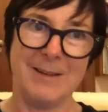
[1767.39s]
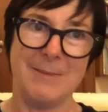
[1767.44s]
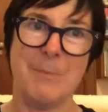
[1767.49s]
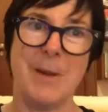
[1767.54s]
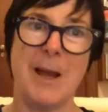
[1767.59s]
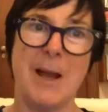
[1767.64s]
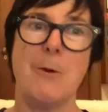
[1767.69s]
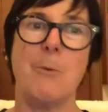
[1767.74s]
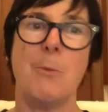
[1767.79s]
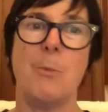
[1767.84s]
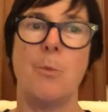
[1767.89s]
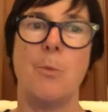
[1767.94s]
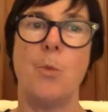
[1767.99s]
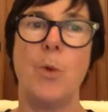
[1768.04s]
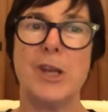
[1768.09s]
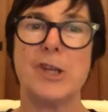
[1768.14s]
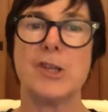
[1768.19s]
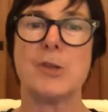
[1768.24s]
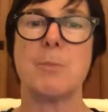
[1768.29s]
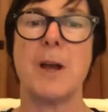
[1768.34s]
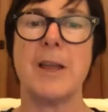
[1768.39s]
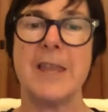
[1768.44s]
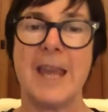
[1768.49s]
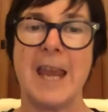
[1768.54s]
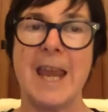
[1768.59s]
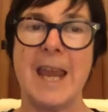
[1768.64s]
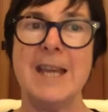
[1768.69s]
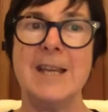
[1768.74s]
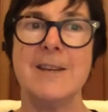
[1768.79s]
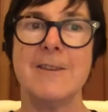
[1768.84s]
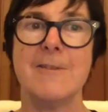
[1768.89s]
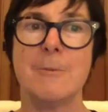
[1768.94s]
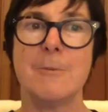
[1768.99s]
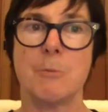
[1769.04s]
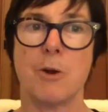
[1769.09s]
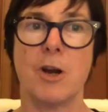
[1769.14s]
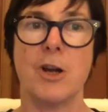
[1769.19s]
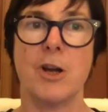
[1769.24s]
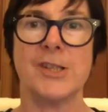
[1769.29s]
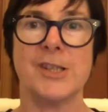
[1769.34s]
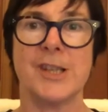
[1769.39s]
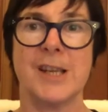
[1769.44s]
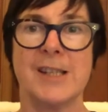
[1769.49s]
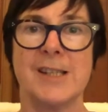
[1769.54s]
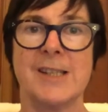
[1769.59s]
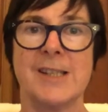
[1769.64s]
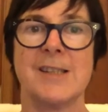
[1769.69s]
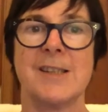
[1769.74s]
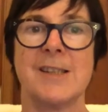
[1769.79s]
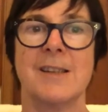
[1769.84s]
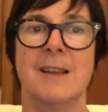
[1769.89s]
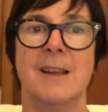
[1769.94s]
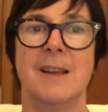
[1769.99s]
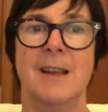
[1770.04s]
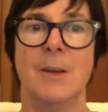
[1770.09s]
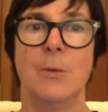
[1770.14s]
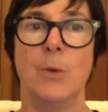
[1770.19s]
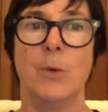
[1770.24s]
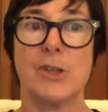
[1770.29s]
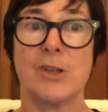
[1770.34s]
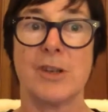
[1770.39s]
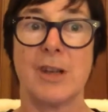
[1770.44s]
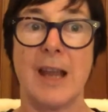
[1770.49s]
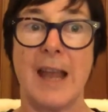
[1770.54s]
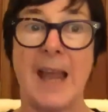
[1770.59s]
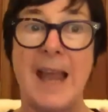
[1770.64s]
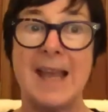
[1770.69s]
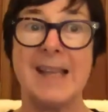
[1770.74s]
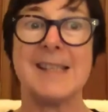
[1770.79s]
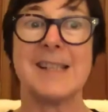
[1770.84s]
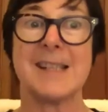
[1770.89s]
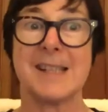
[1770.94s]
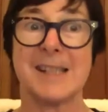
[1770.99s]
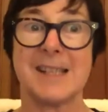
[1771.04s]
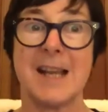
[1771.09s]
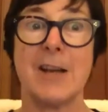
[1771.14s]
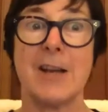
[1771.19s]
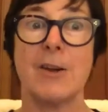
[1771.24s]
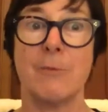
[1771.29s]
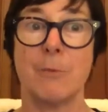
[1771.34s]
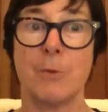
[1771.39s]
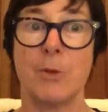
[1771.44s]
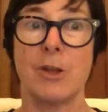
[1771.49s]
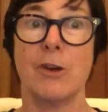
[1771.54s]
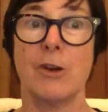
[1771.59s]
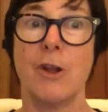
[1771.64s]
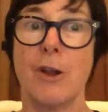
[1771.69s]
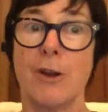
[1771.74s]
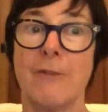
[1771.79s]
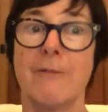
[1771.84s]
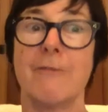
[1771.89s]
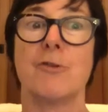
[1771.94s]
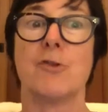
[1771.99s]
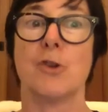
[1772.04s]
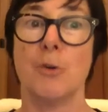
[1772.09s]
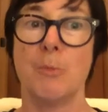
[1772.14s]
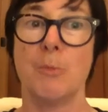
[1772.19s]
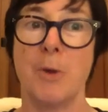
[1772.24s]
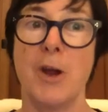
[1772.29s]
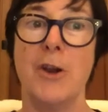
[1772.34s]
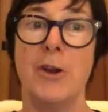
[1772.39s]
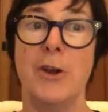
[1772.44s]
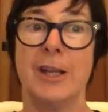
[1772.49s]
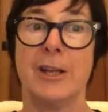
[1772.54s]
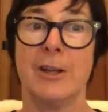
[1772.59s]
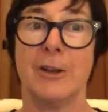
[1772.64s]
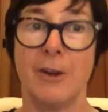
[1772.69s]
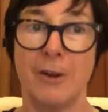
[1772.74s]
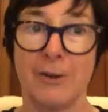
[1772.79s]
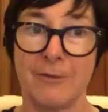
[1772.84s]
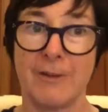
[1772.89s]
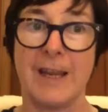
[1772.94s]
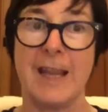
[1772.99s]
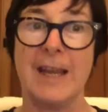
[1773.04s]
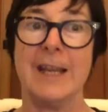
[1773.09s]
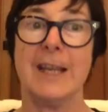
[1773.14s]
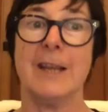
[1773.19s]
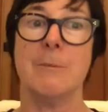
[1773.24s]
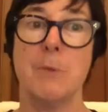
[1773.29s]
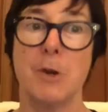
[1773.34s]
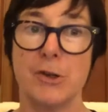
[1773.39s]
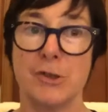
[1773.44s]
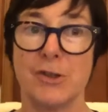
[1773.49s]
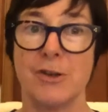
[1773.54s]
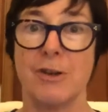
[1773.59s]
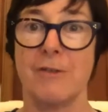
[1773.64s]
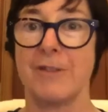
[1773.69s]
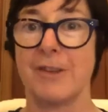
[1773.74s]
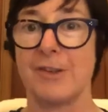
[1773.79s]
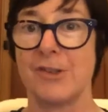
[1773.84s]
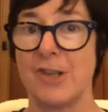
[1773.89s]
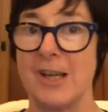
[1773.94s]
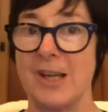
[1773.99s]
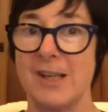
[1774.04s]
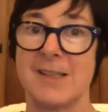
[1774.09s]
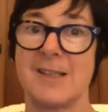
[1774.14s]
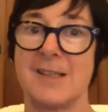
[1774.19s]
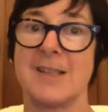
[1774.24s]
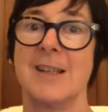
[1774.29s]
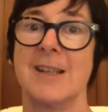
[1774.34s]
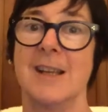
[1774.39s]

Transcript: but which by the end of the process, which has to start off with a lot of jawboning and a lot of getting emotion off the chest,